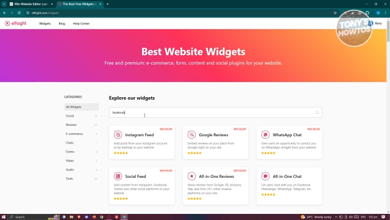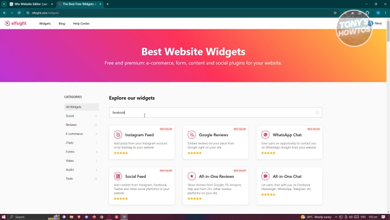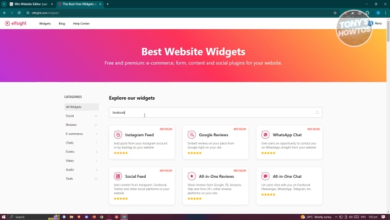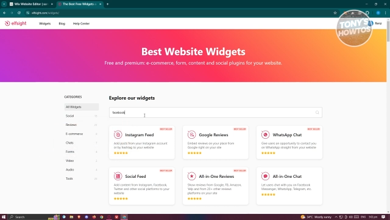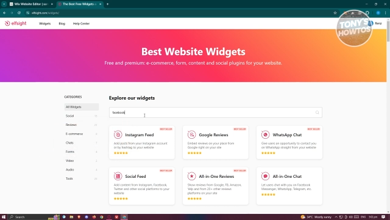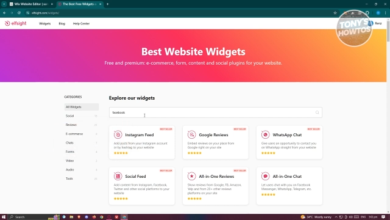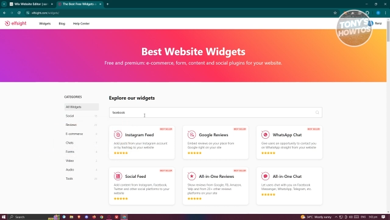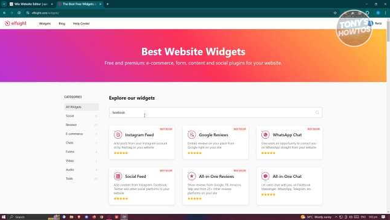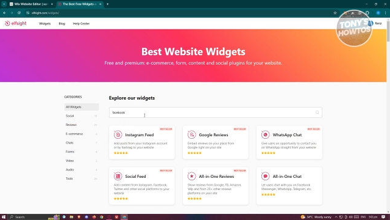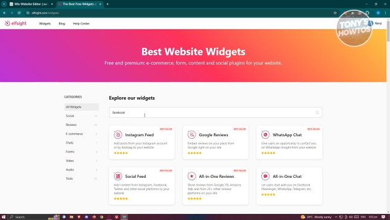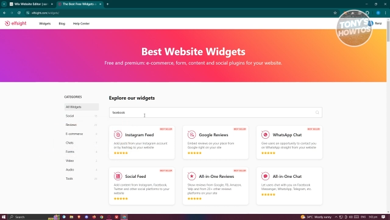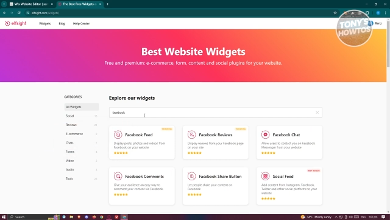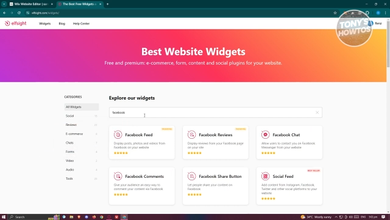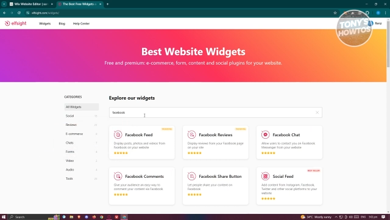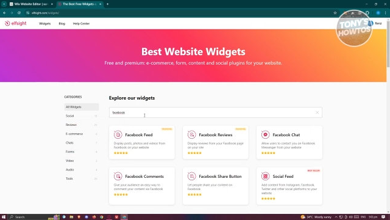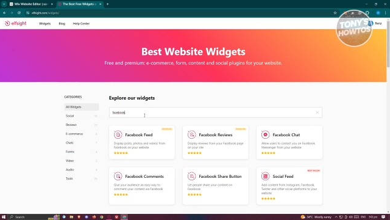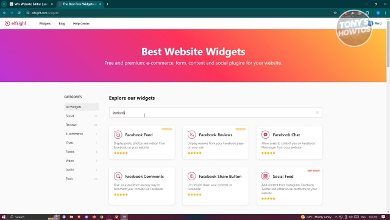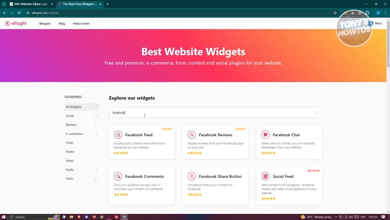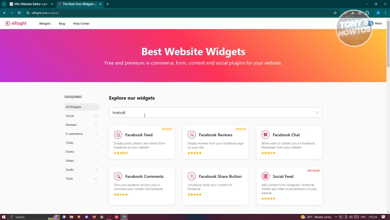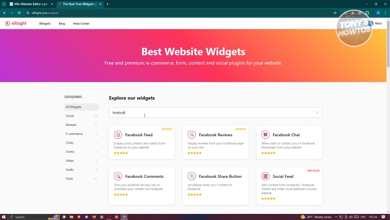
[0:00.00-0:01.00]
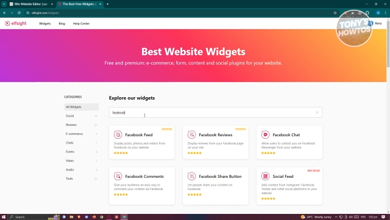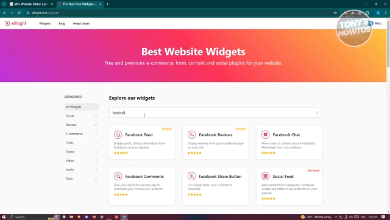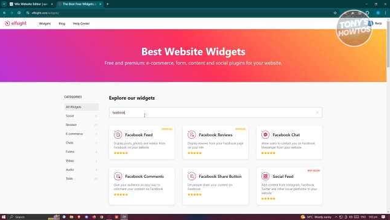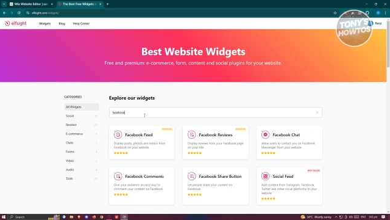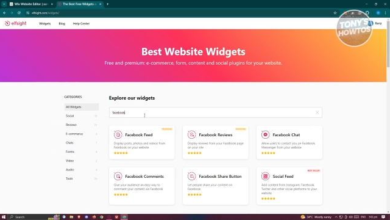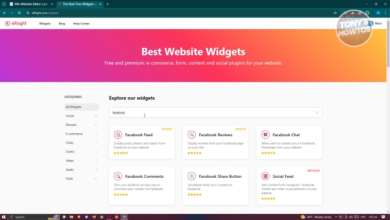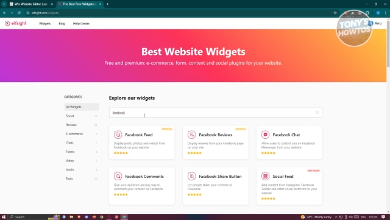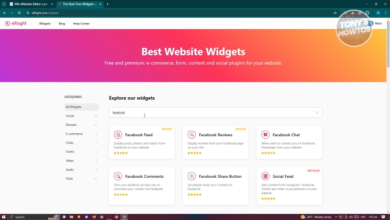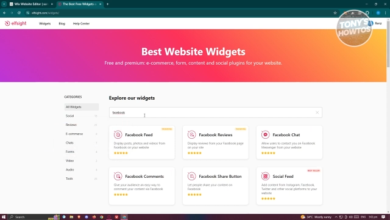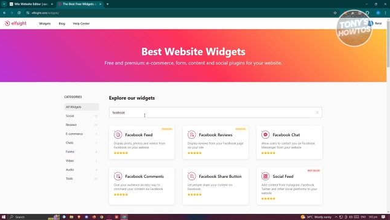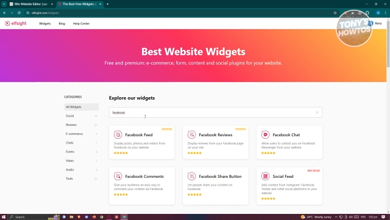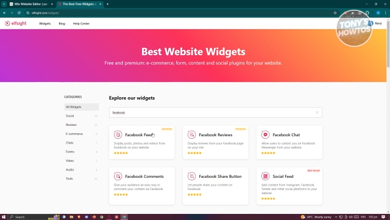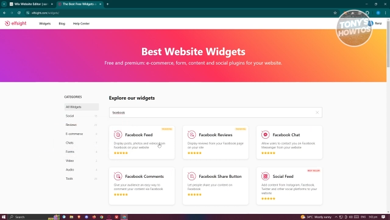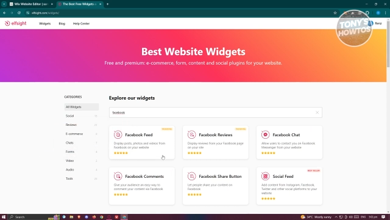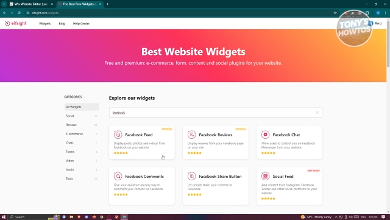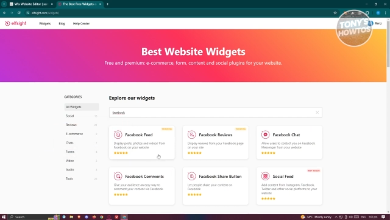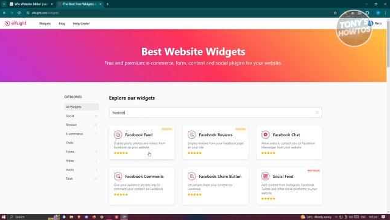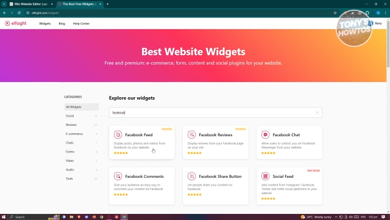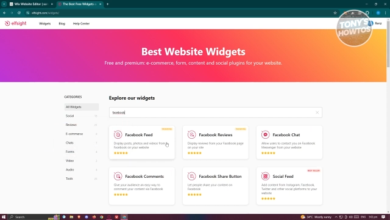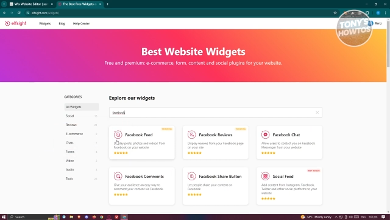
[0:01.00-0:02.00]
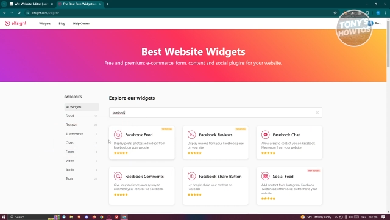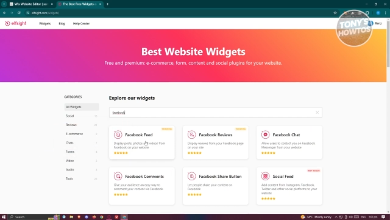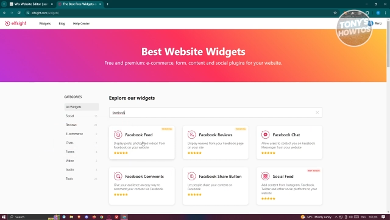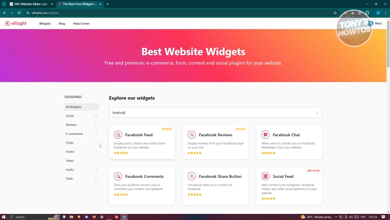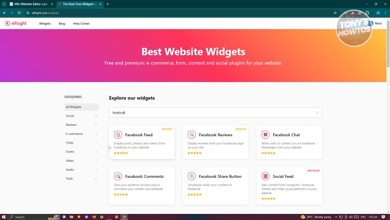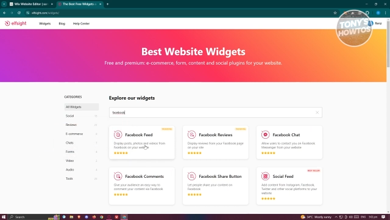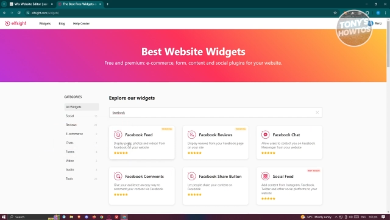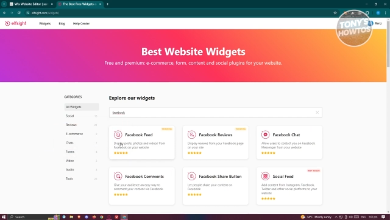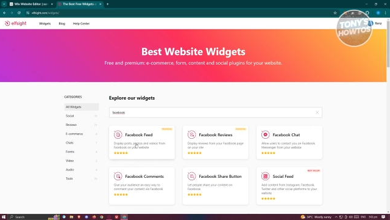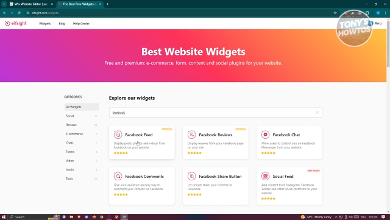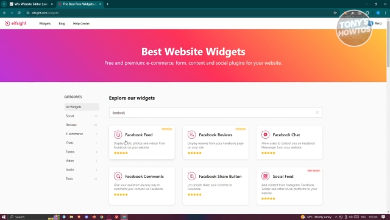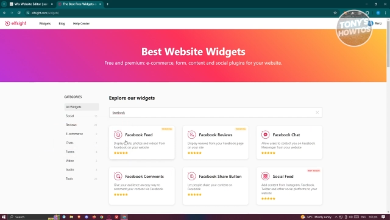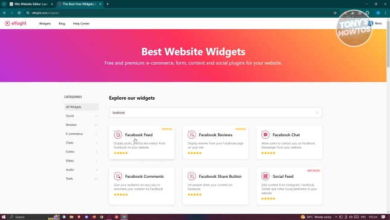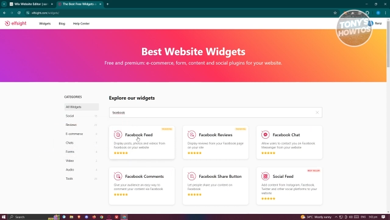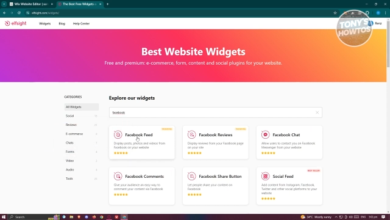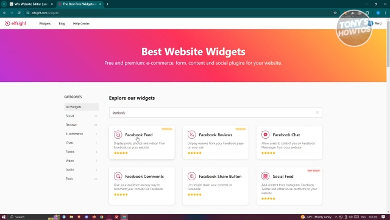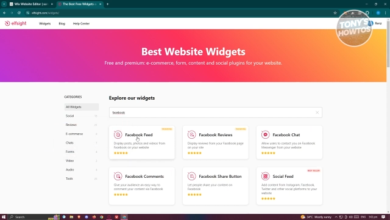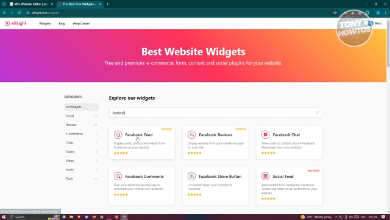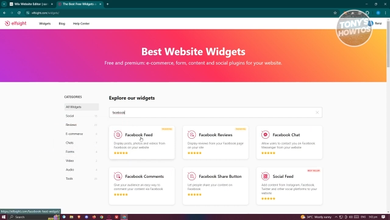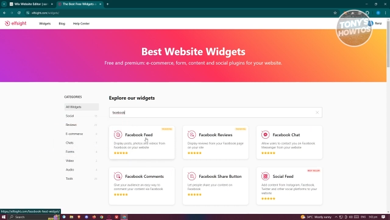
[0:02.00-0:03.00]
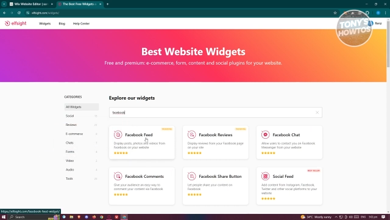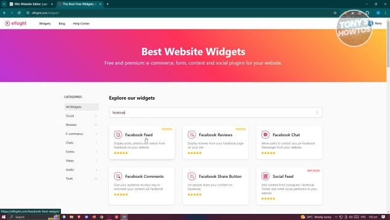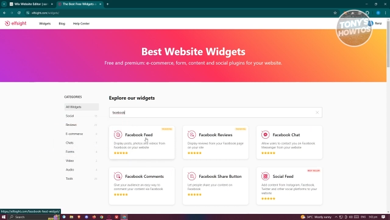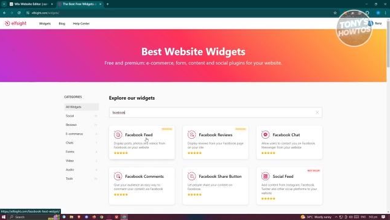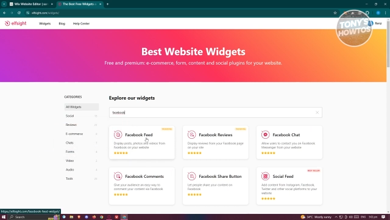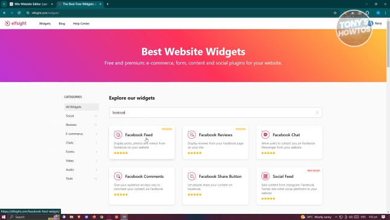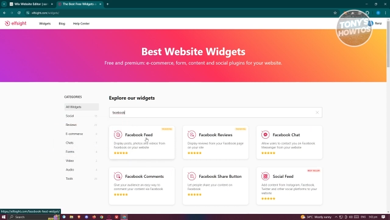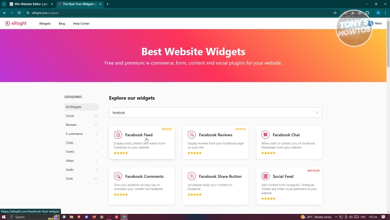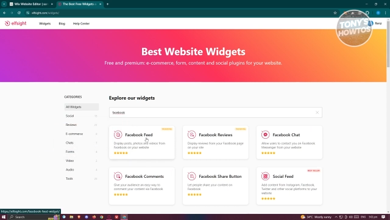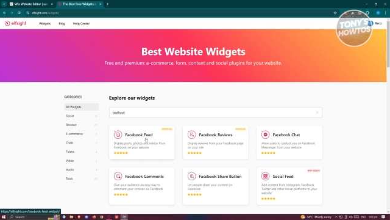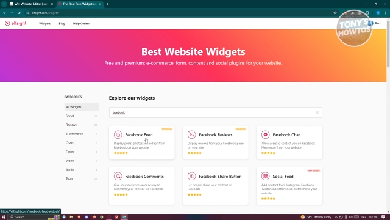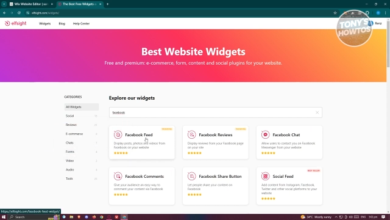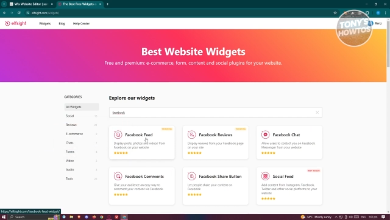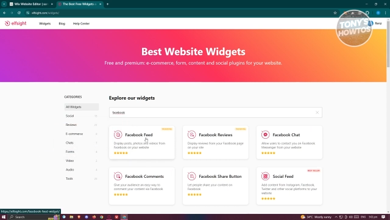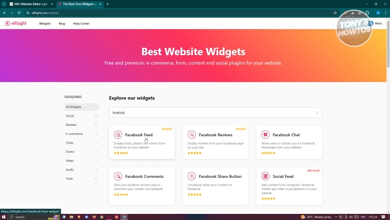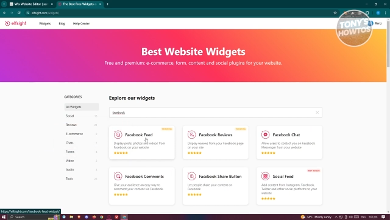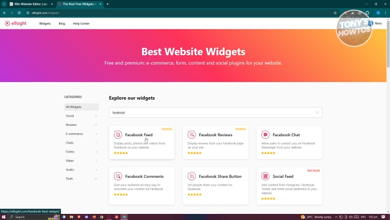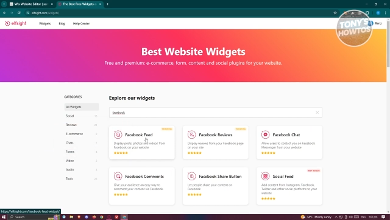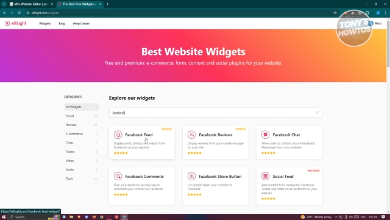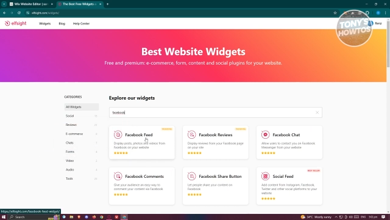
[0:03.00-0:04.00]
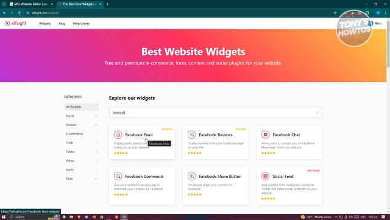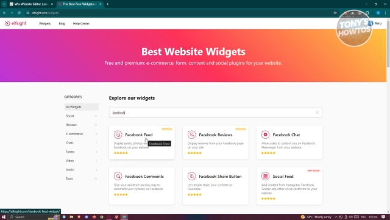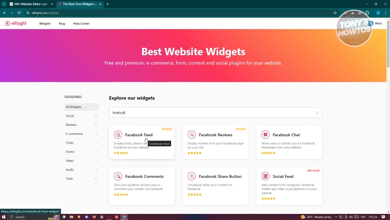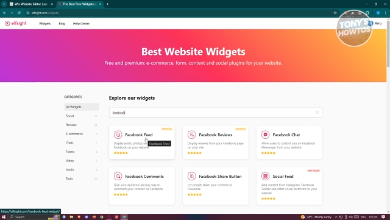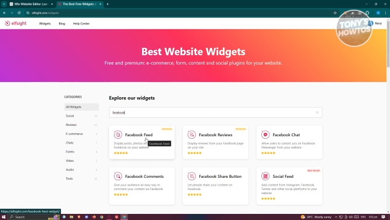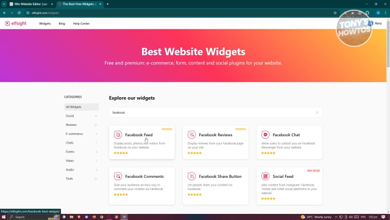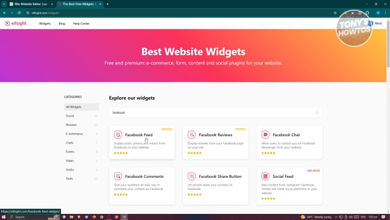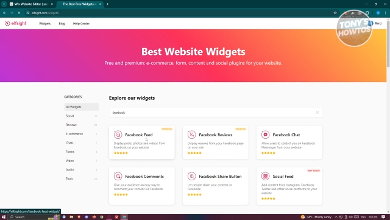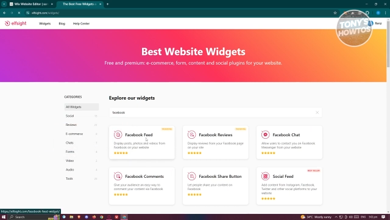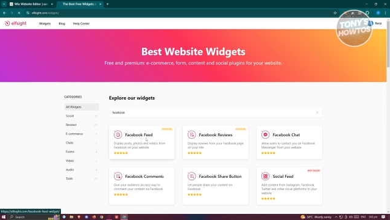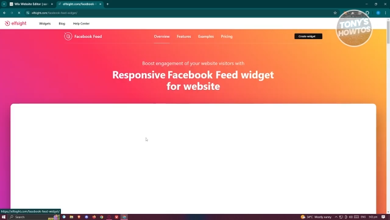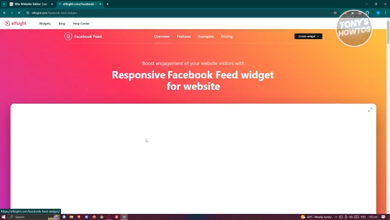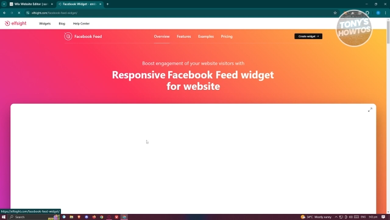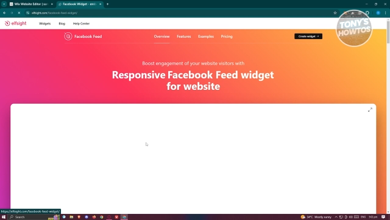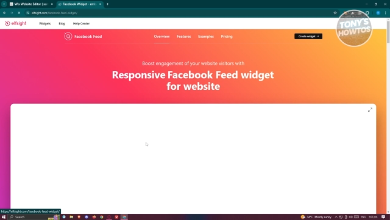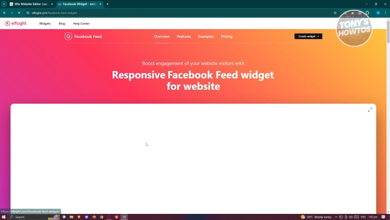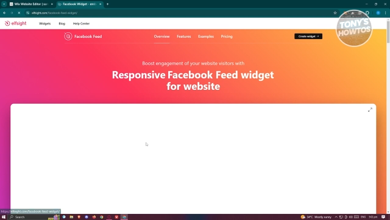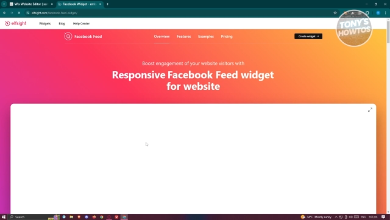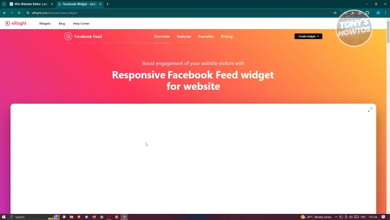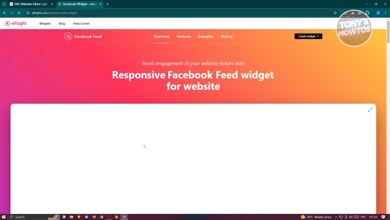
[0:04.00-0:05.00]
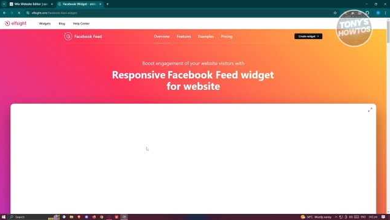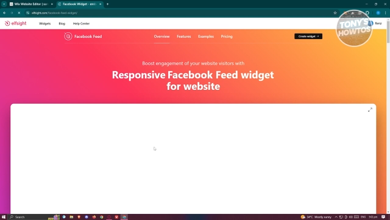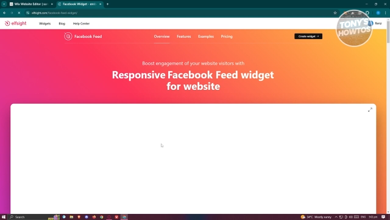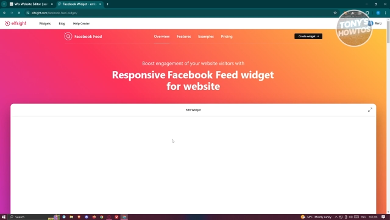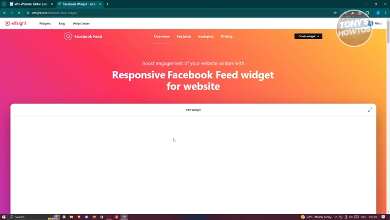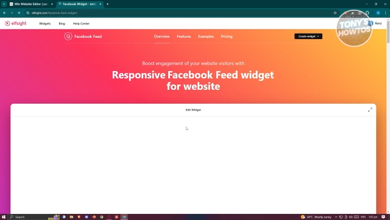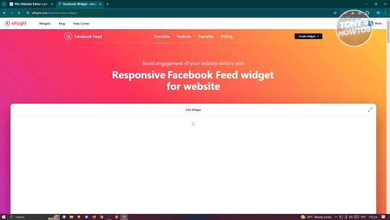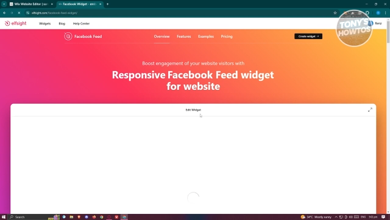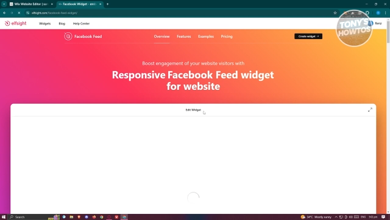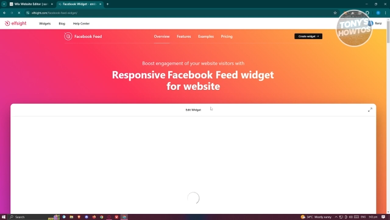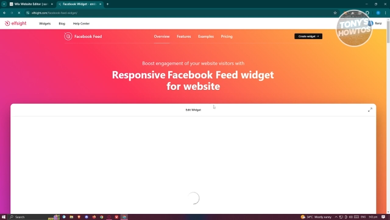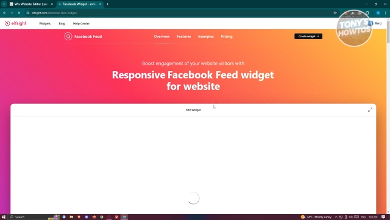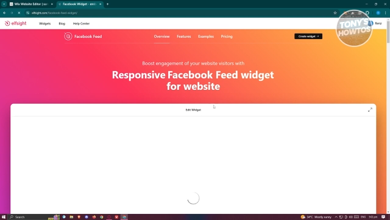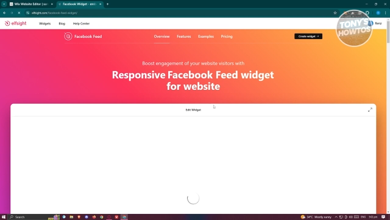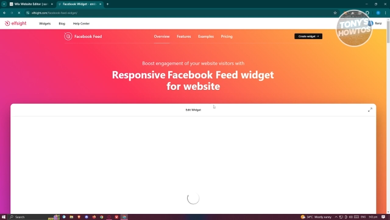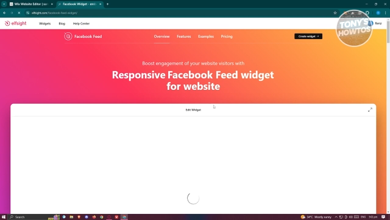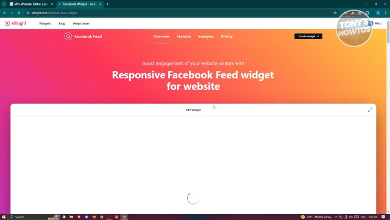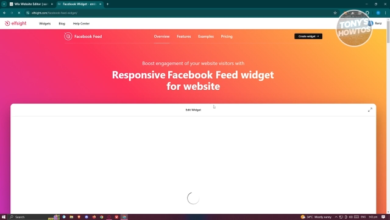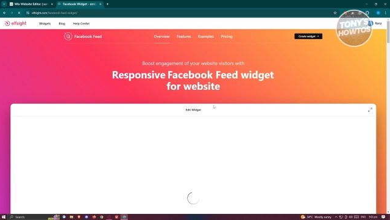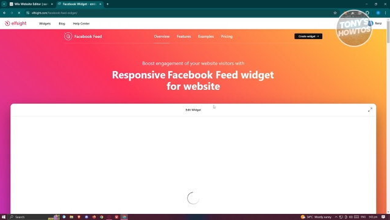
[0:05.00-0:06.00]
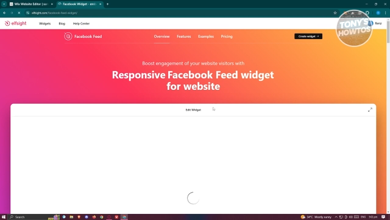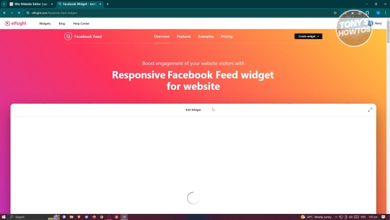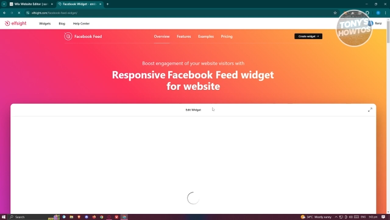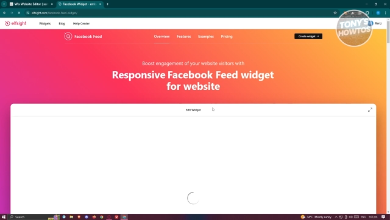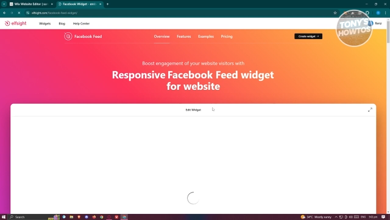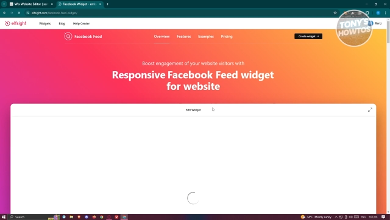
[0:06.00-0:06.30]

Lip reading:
Nobody's mouth can be seen.